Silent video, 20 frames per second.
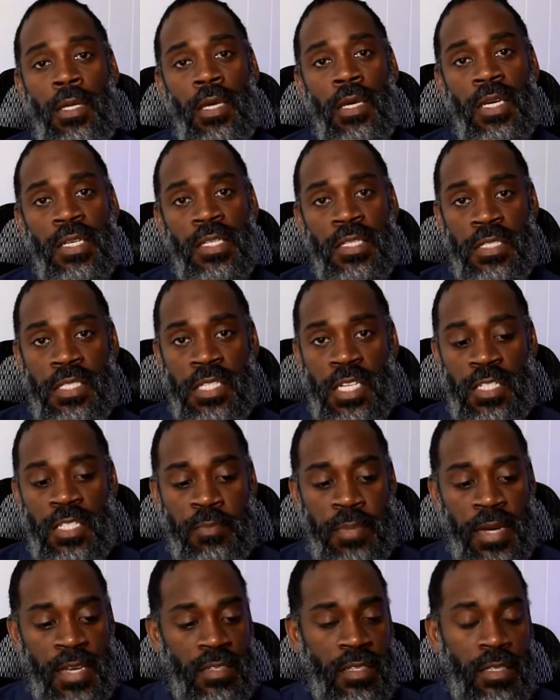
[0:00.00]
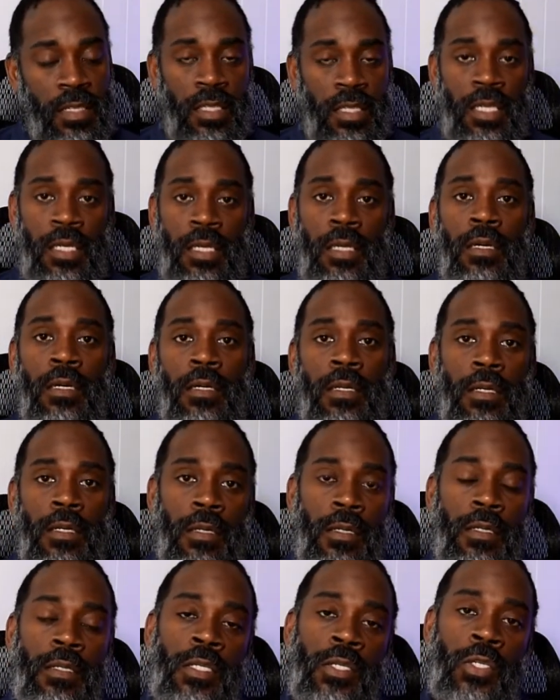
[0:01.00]
It's just basically
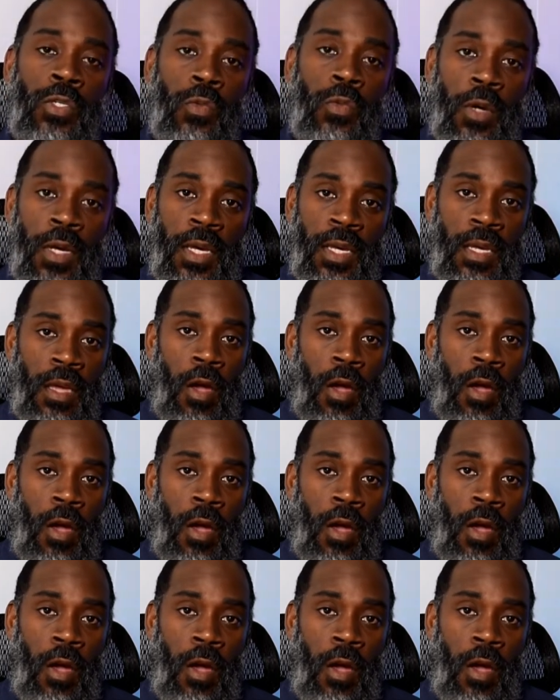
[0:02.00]
2A